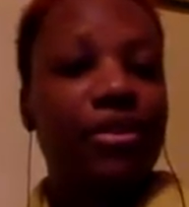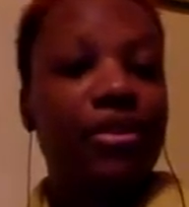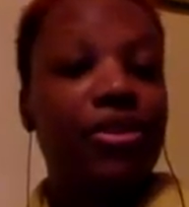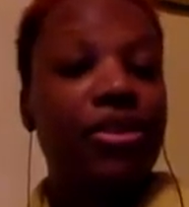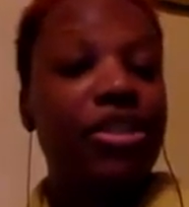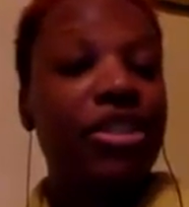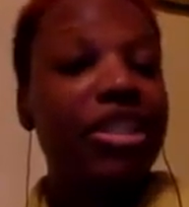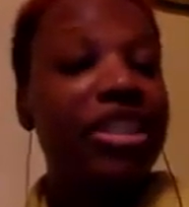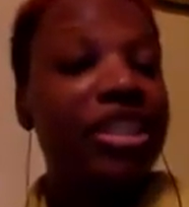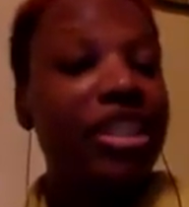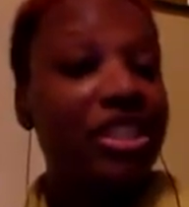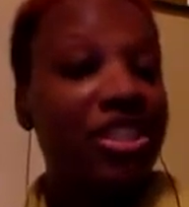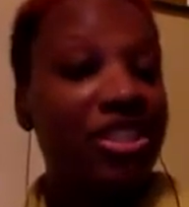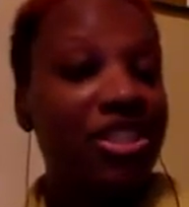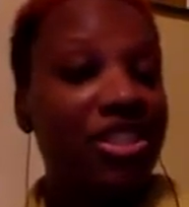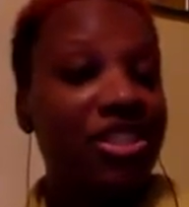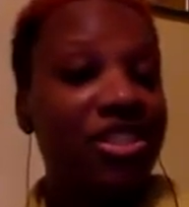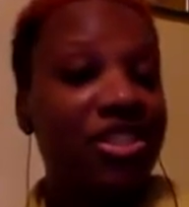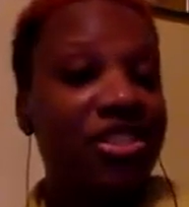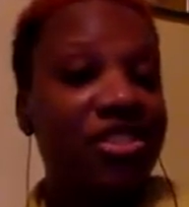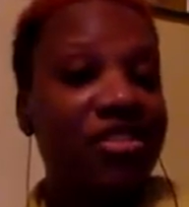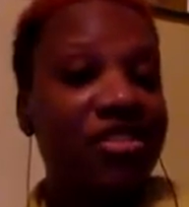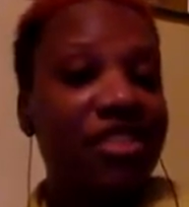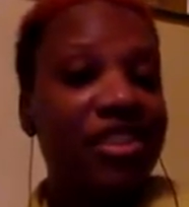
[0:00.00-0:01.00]
teach,
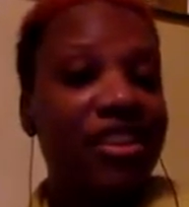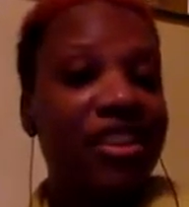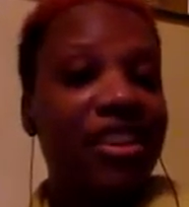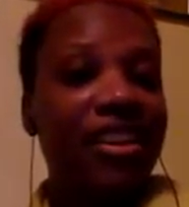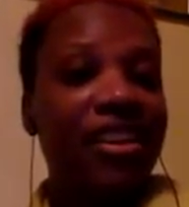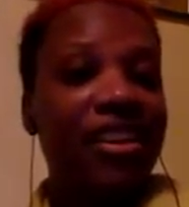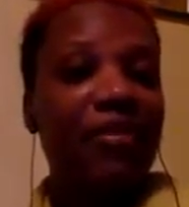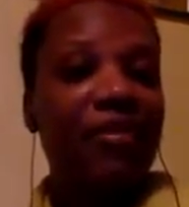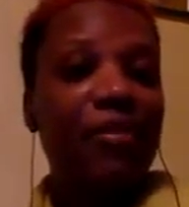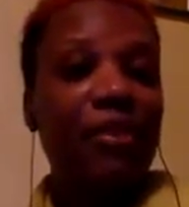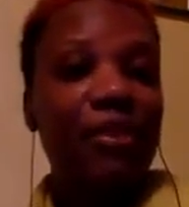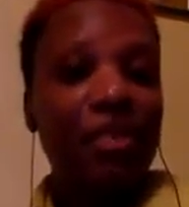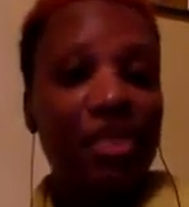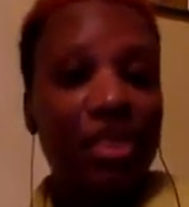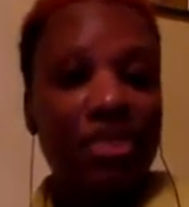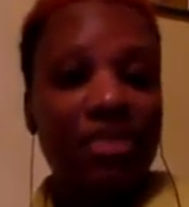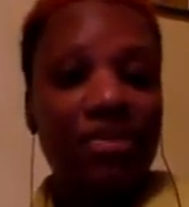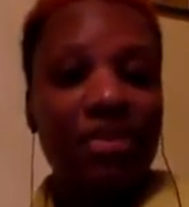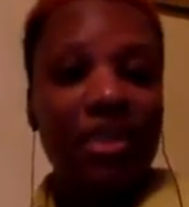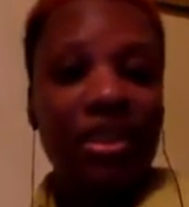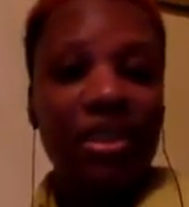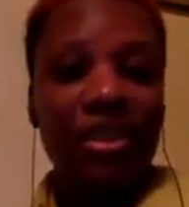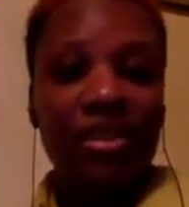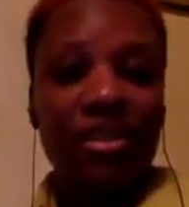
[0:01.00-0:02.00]

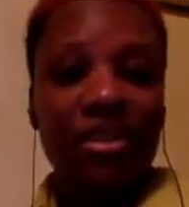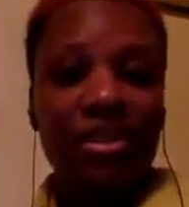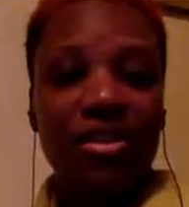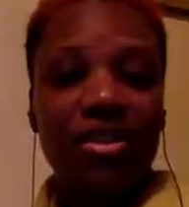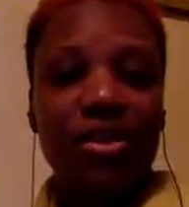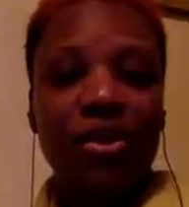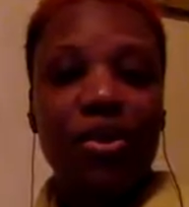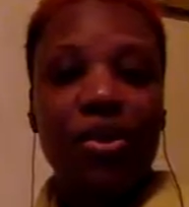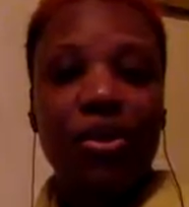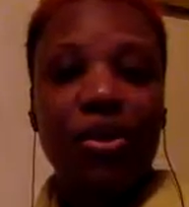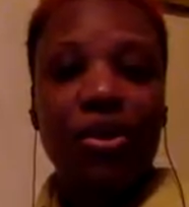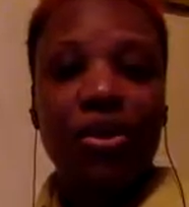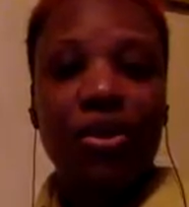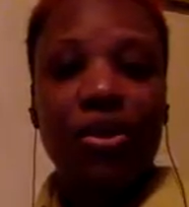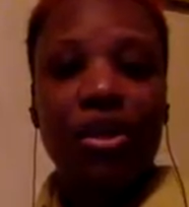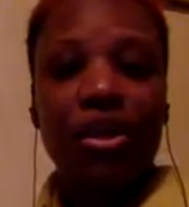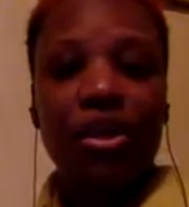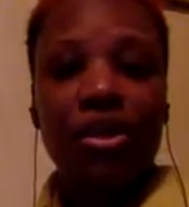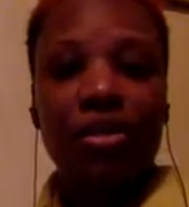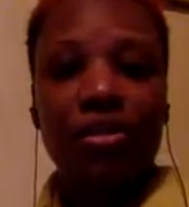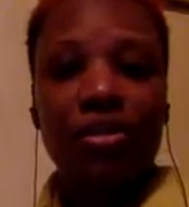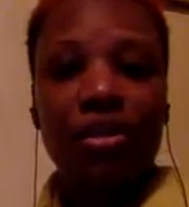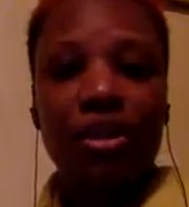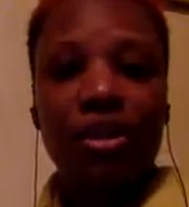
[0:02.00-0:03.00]
motivate, or
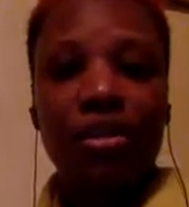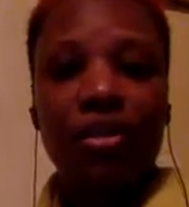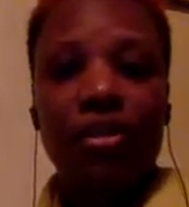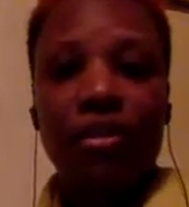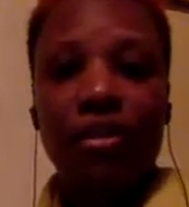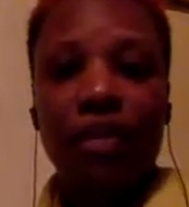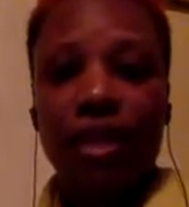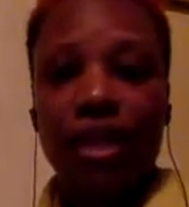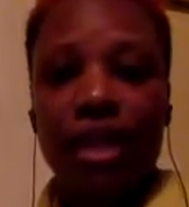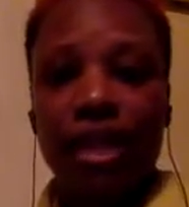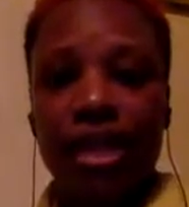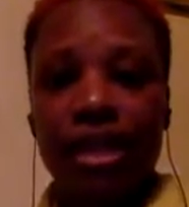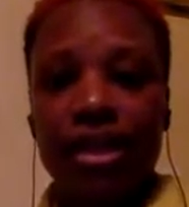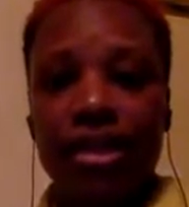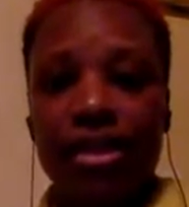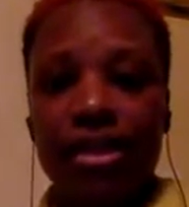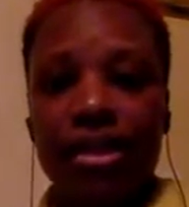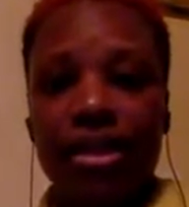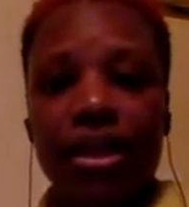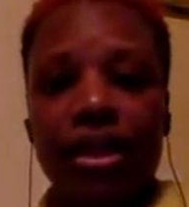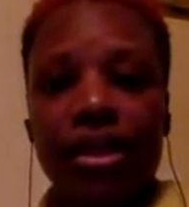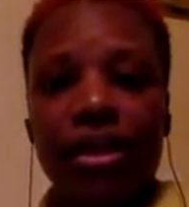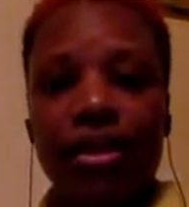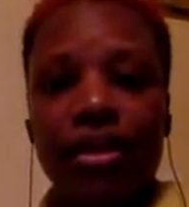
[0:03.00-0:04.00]
Caribbean audience,
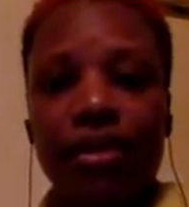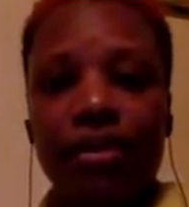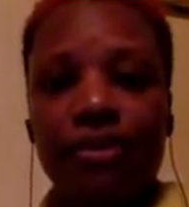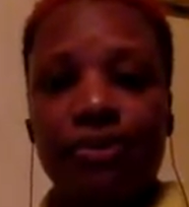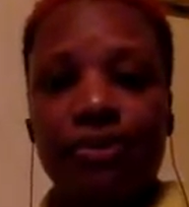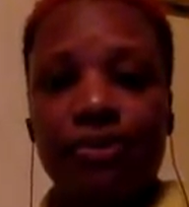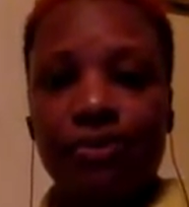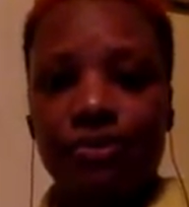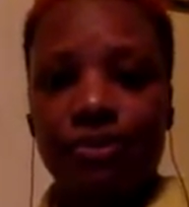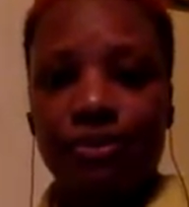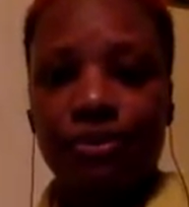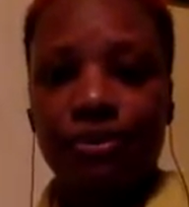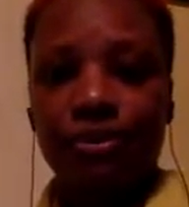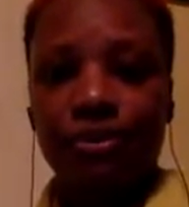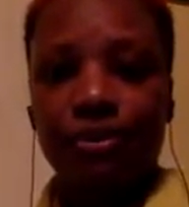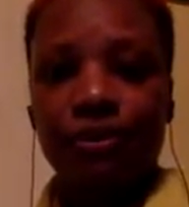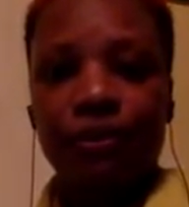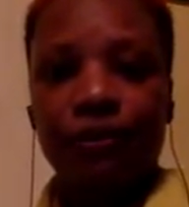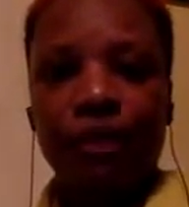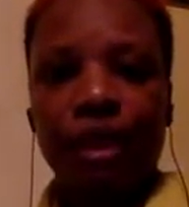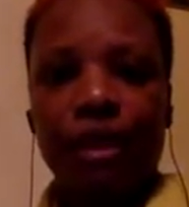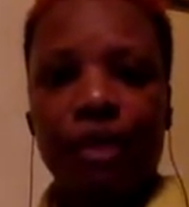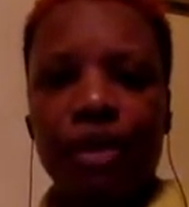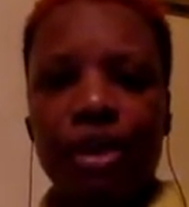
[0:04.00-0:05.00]

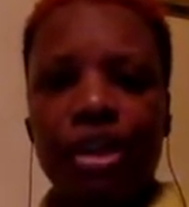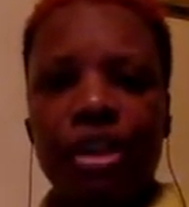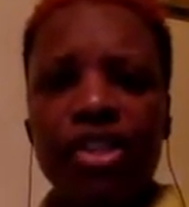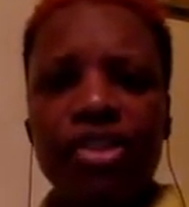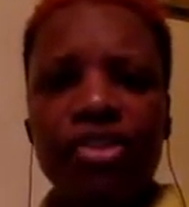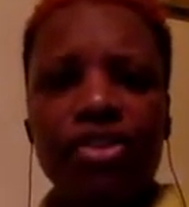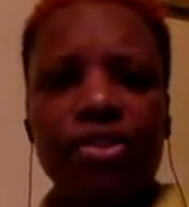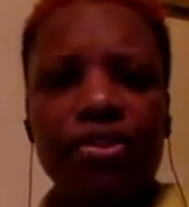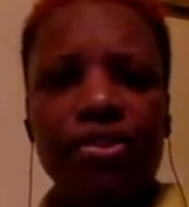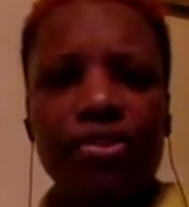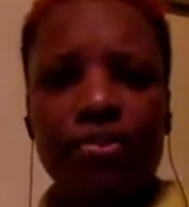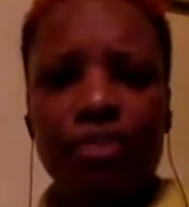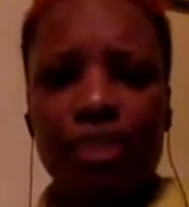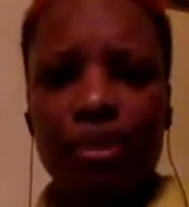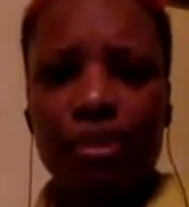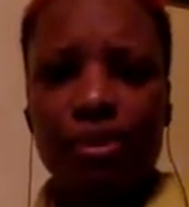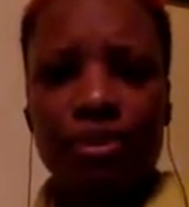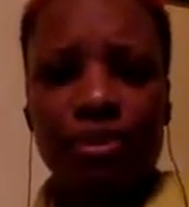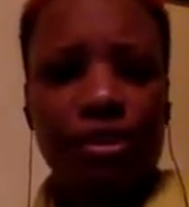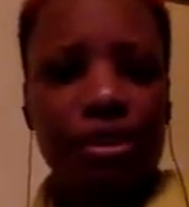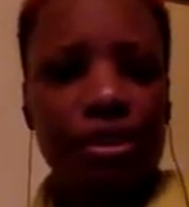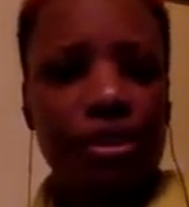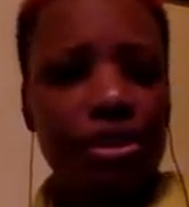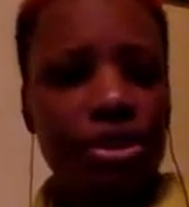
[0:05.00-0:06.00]
right? So, people
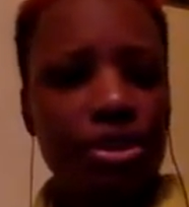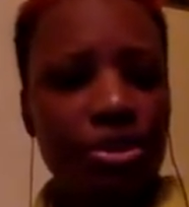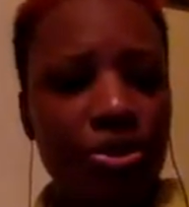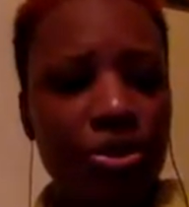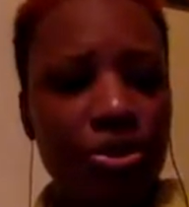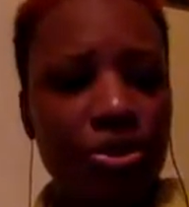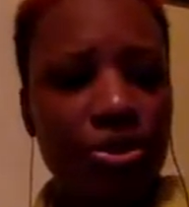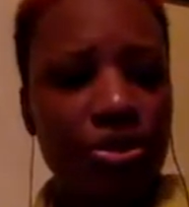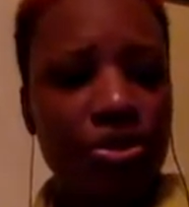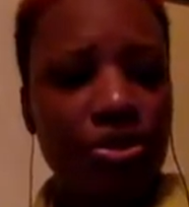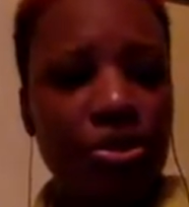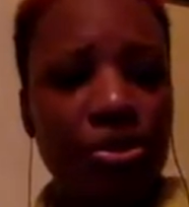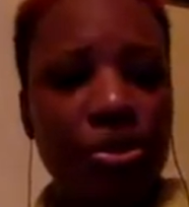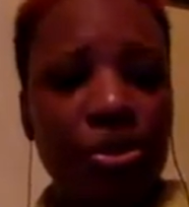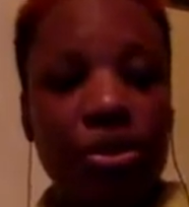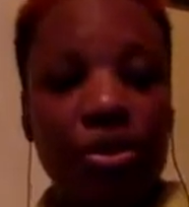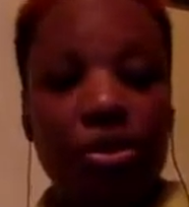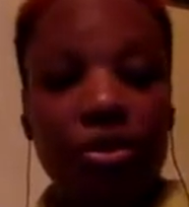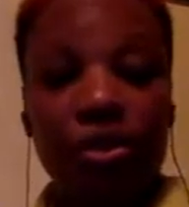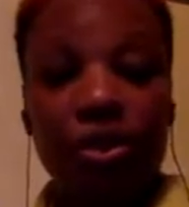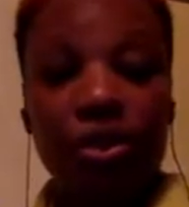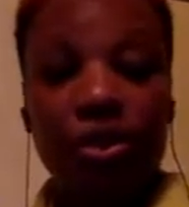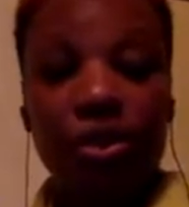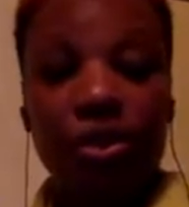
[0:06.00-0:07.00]
from entrepreneurs from all over
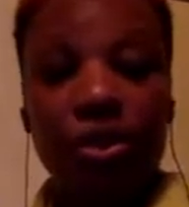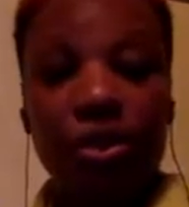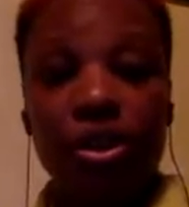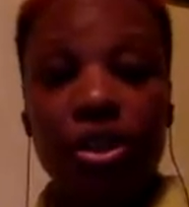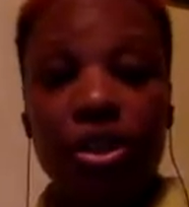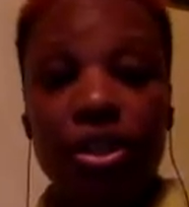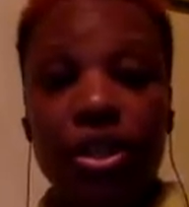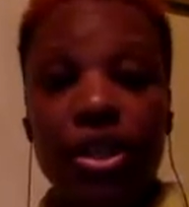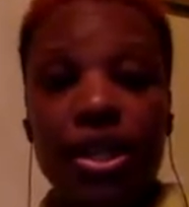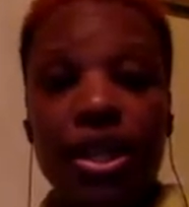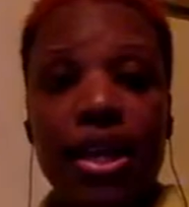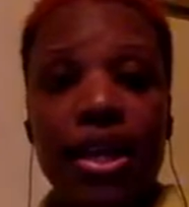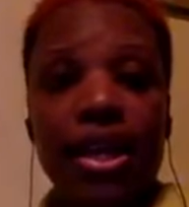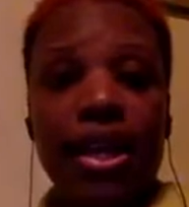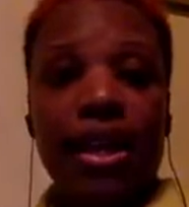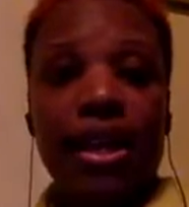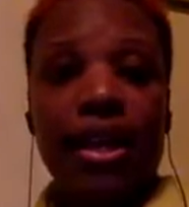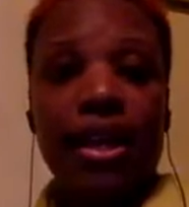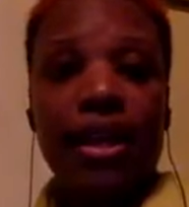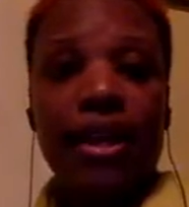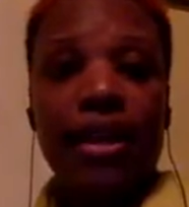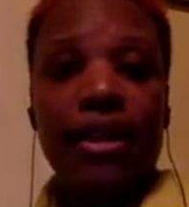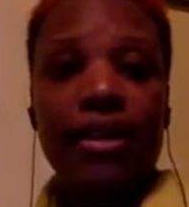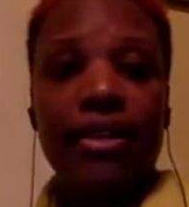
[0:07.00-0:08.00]
the world.
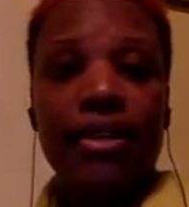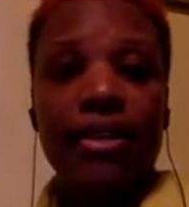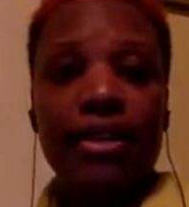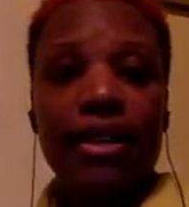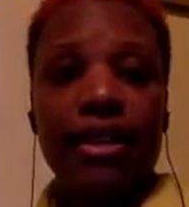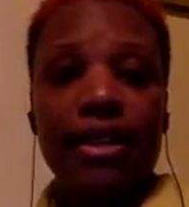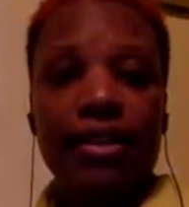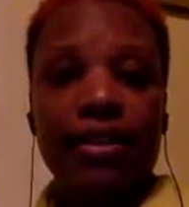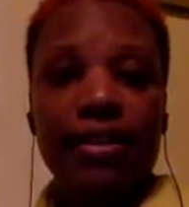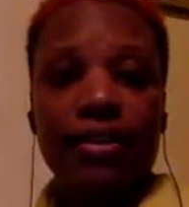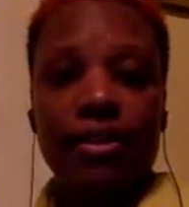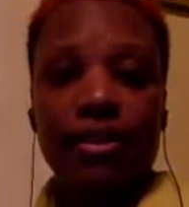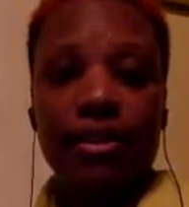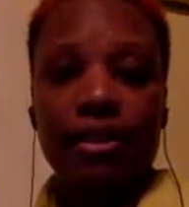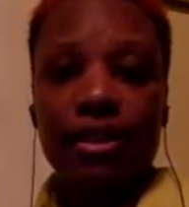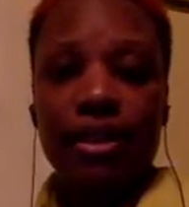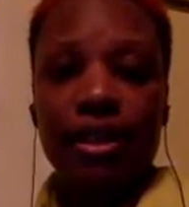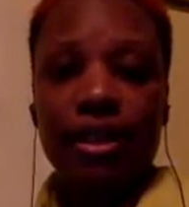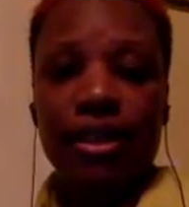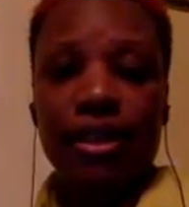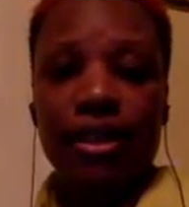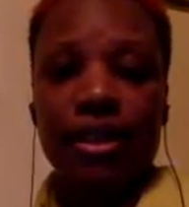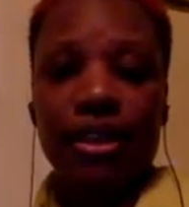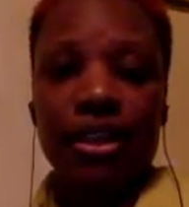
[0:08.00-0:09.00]
And another thing
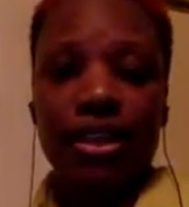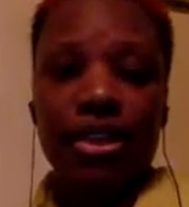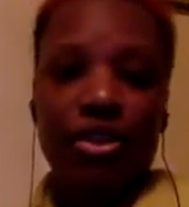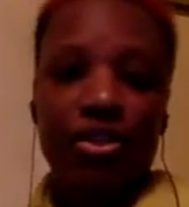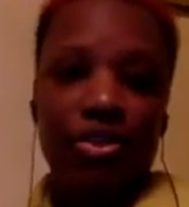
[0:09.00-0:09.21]
that I